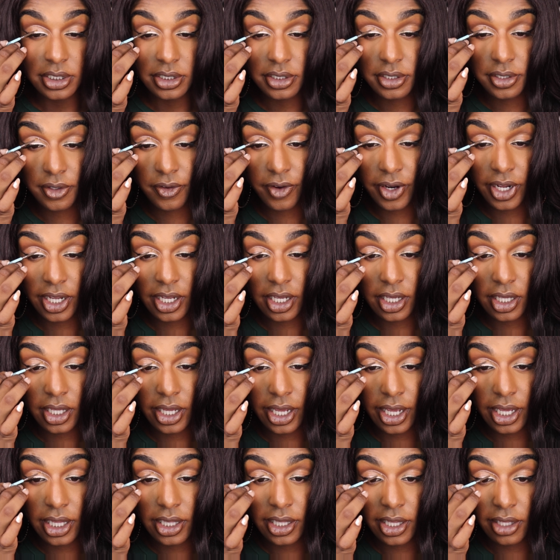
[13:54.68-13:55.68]
is great.
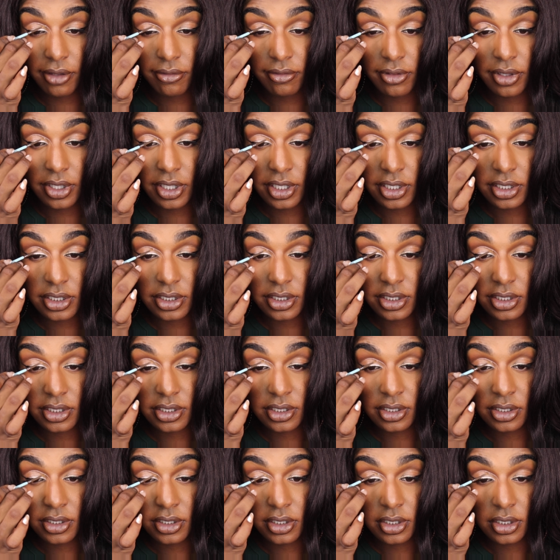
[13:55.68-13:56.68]
I love this.
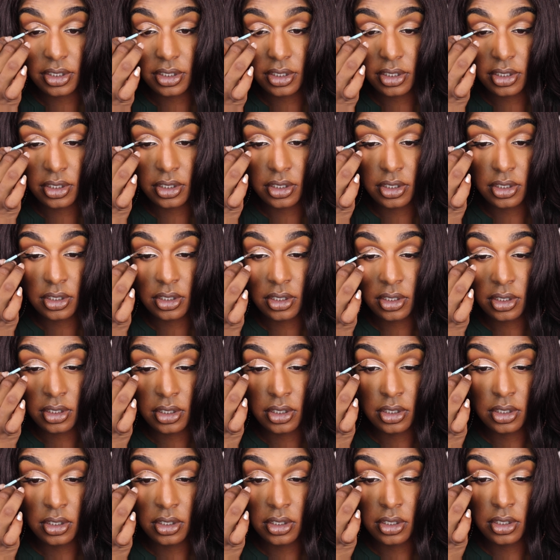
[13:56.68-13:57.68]

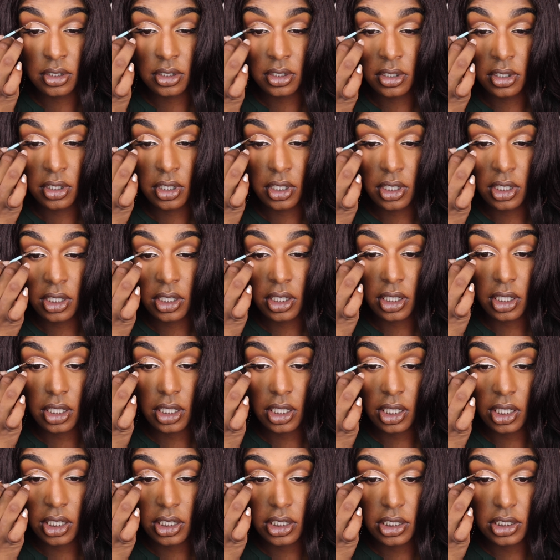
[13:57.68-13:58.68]

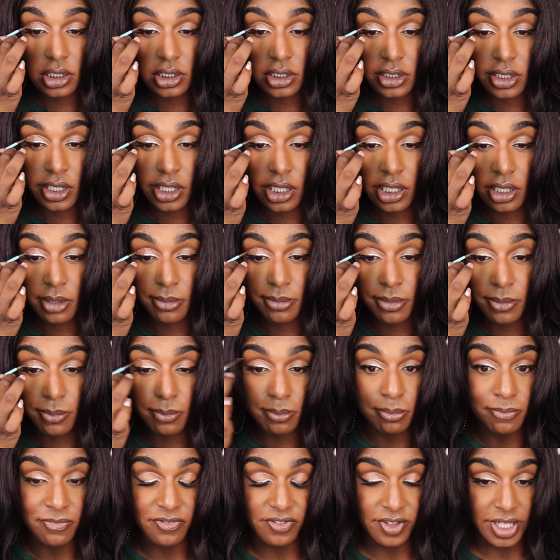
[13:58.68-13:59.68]
And it's like
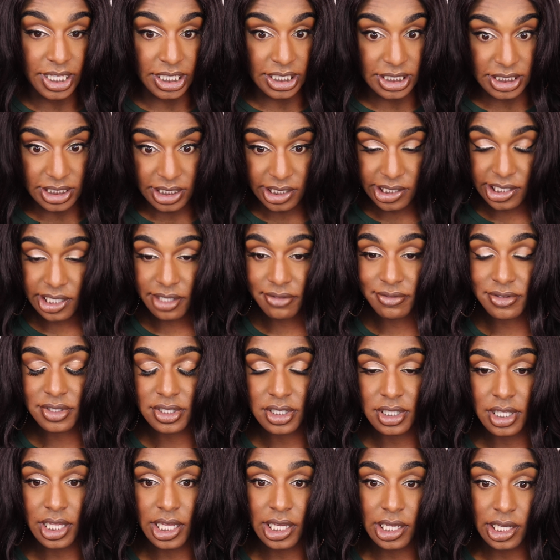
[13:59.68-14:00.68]
flexy enough to
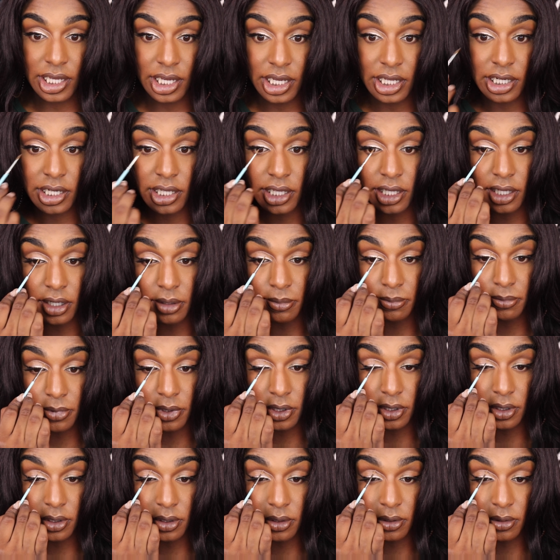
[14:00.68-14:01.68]
like kind of help
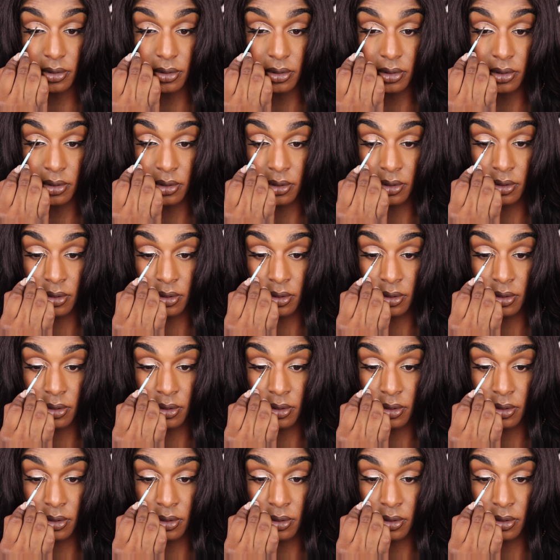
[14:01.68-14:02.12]
you.